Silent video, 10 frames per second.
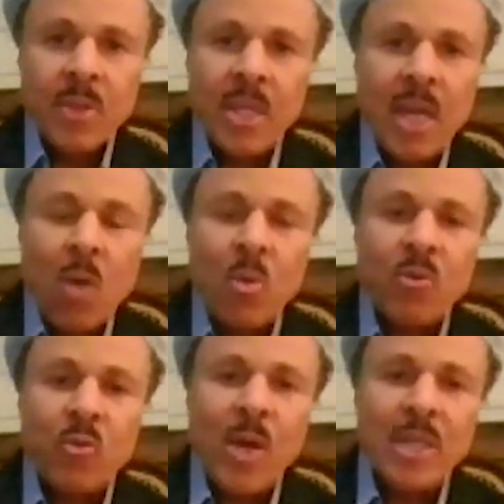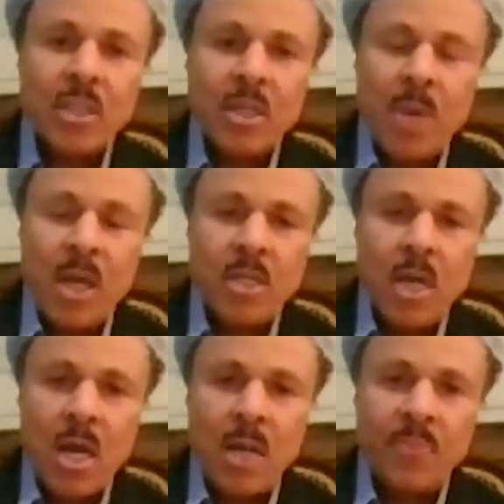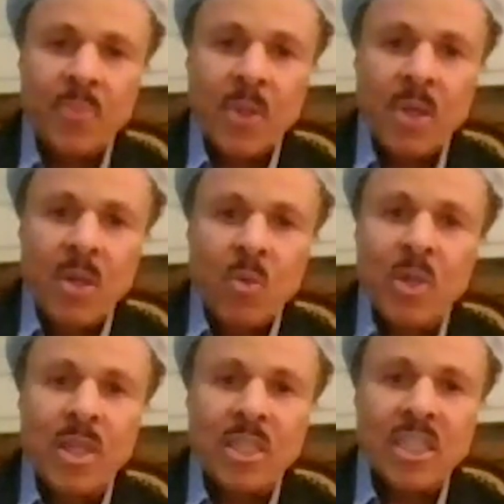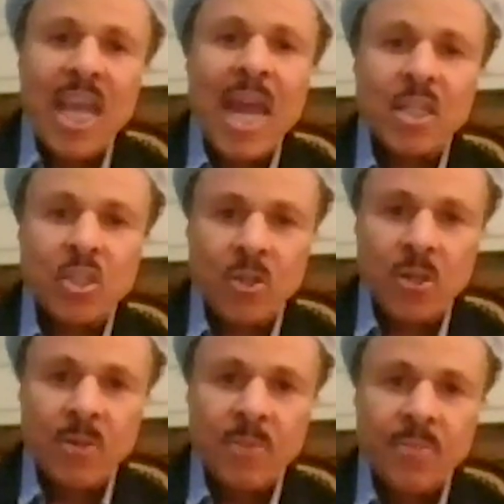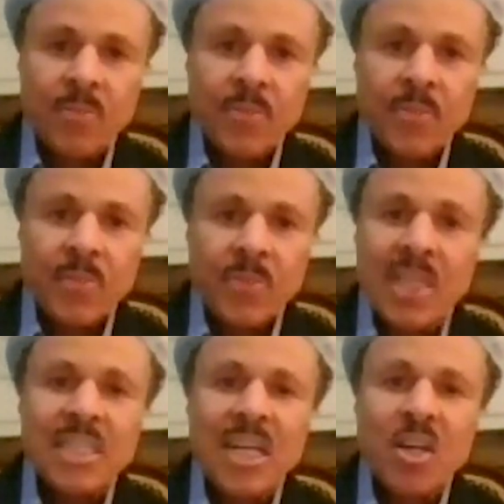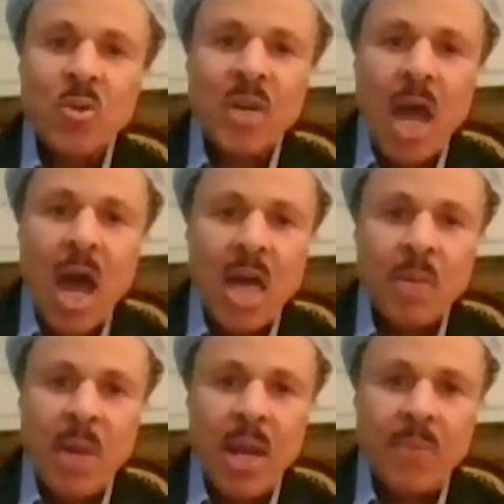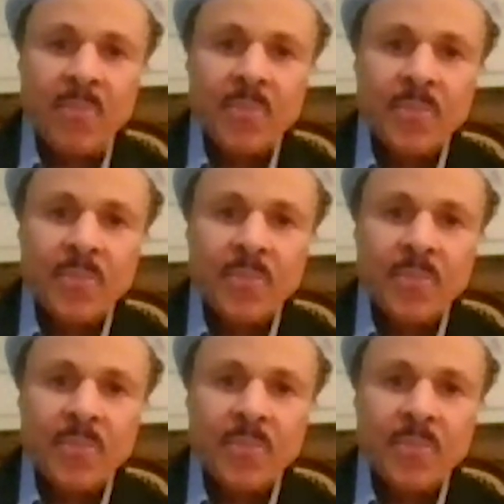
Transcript: that I would have wasted my time with this gangster, this little con man.